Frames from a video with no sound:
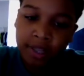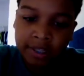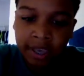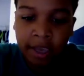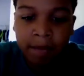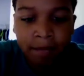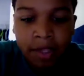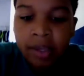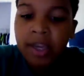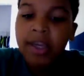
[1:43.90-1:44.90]
game,
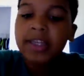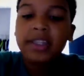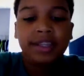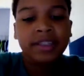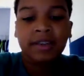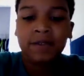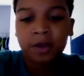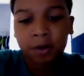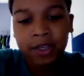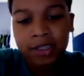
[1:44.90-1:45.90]
and he doesn't even
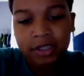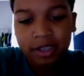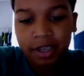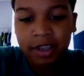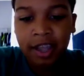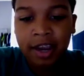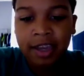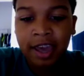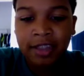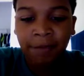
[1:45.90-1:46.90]
know and then
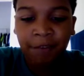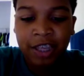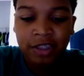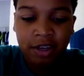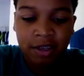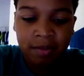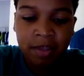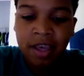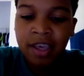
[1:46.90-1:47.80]
he has the face on him.